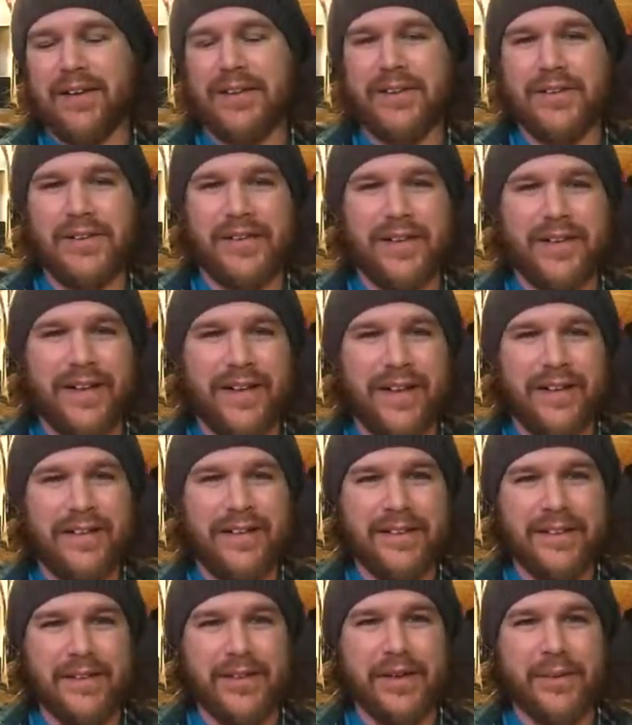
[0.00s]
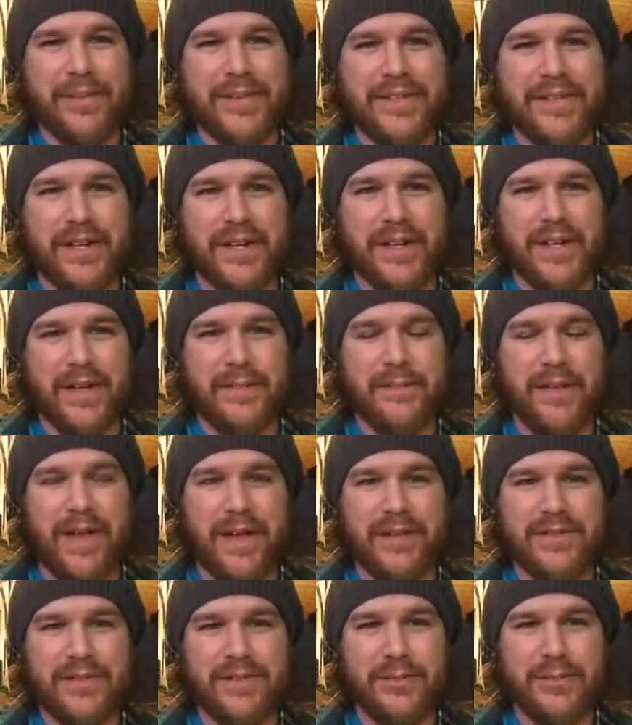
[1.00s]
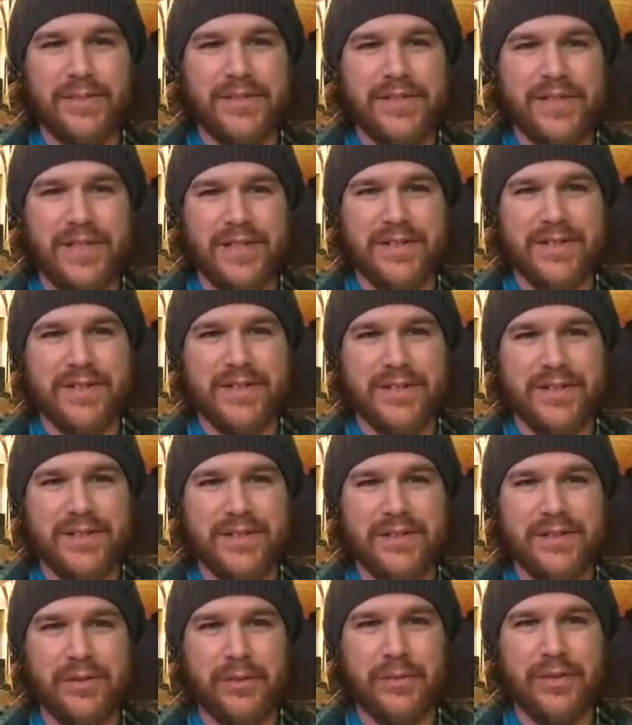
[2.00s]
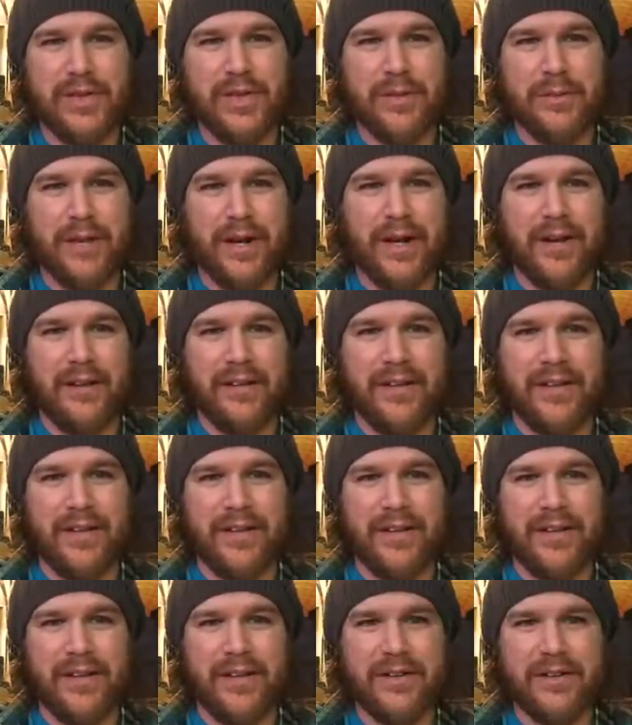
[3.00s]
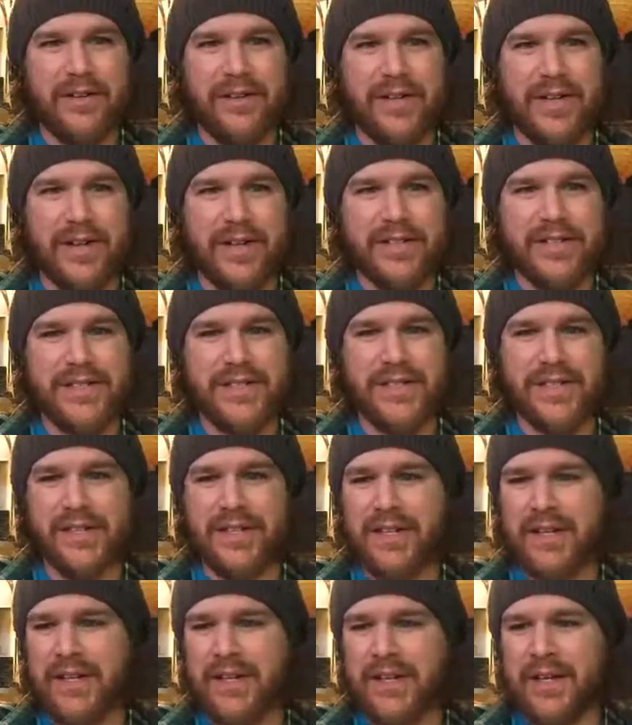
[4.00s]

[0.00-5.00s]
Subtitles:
Clearly, I think they're going to be setting up that Super Sun series that'll be coming out, I think, early next year,